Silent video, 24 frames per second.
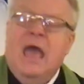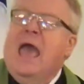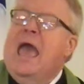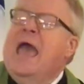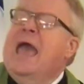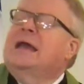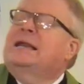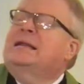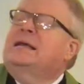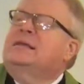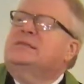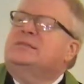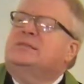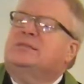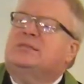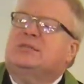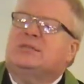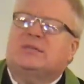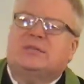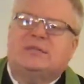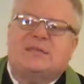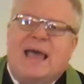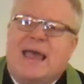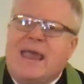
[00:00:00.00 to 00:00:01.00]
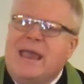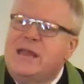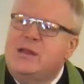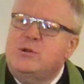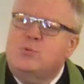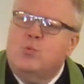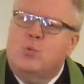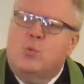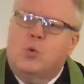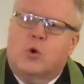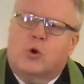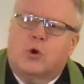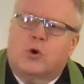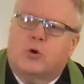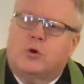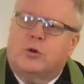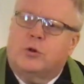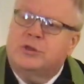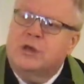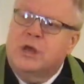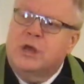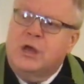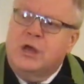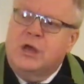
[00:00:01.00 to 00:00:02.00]
and insane
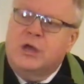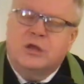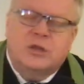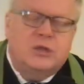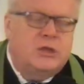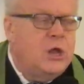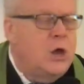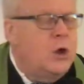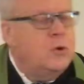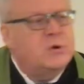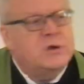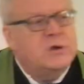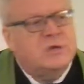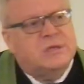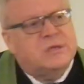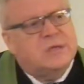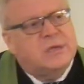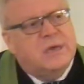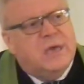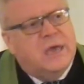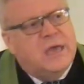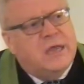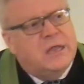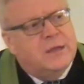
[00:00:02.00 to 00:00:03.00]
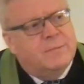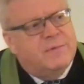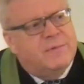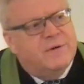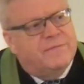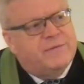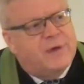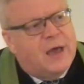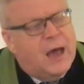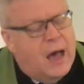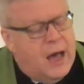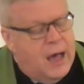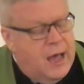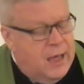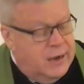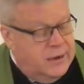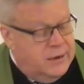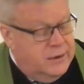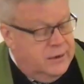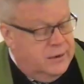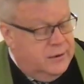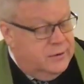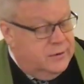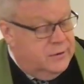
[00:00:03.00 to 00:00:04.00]
world known as the kingdom of
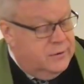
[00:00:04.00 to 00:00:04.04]
God.